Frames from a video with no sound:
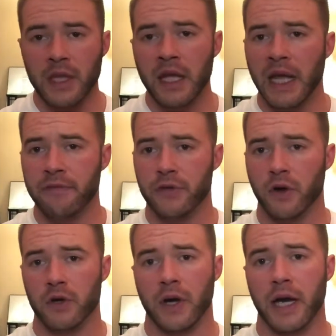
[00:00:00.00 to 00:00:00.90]
if you
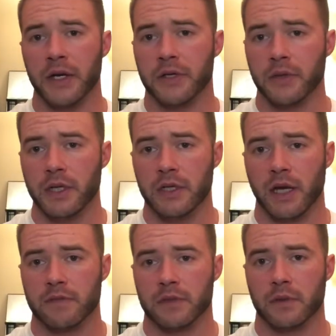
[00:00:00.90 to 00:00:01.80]
don't know how to do it and you
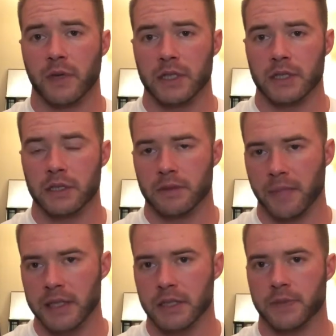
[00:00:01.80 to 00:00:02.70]
have some questions,
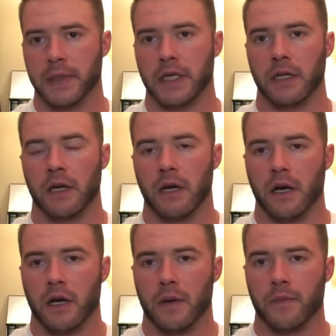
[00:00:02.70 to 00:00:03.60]
message me.
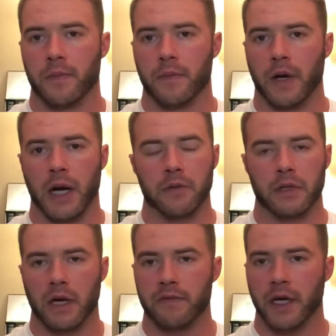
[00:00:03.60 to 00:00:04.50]
I would
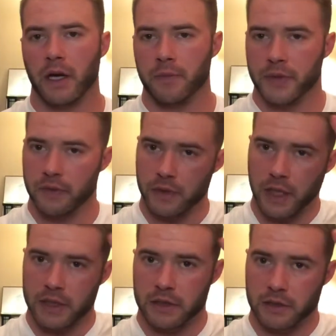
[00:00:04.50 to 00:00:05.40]
love to help you.
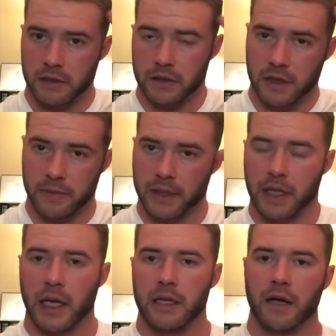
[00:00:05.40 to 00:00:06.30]
That's something that
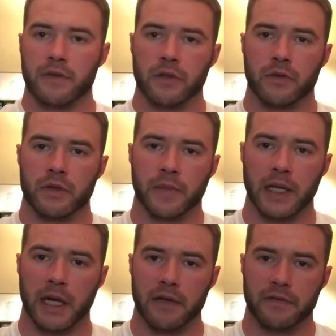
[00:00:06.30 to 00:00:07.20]
I love doing with my
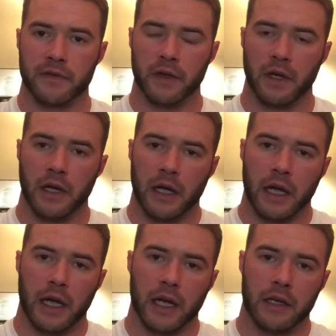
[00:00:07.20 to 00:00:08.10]
life.
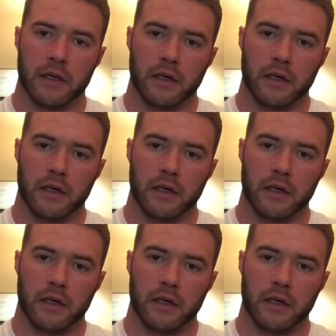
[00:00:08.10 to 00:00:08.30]
And